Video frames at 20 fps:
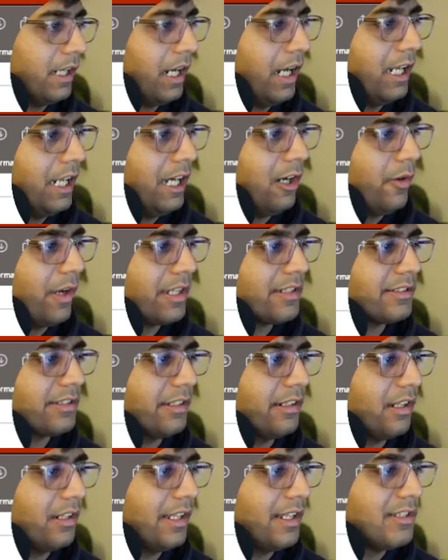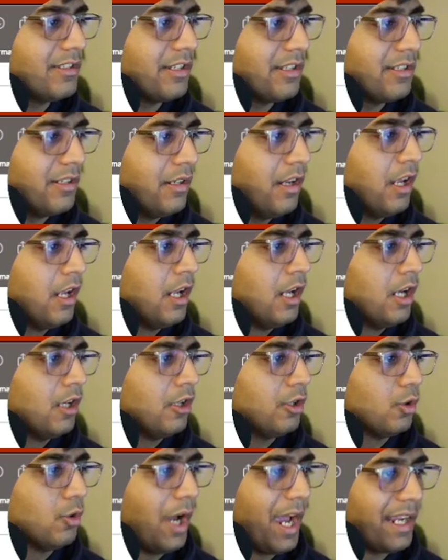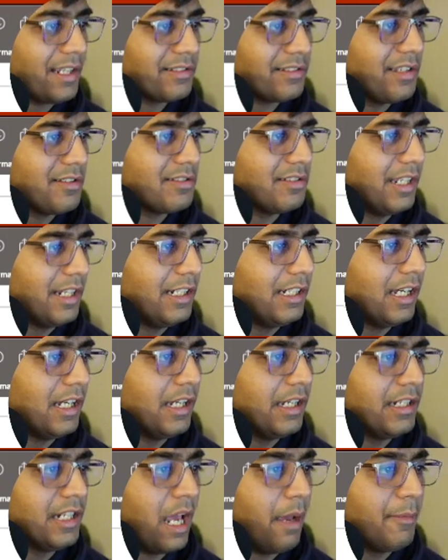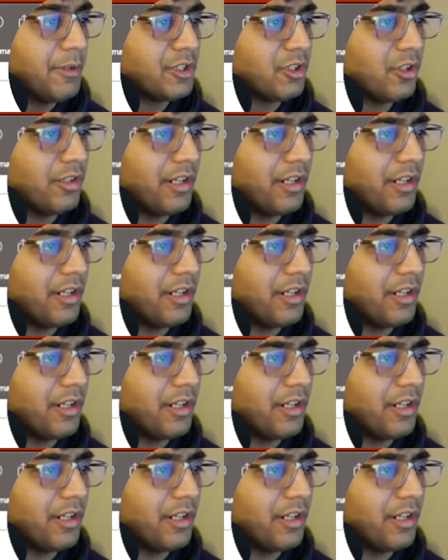Allow external engine to access data in Amazon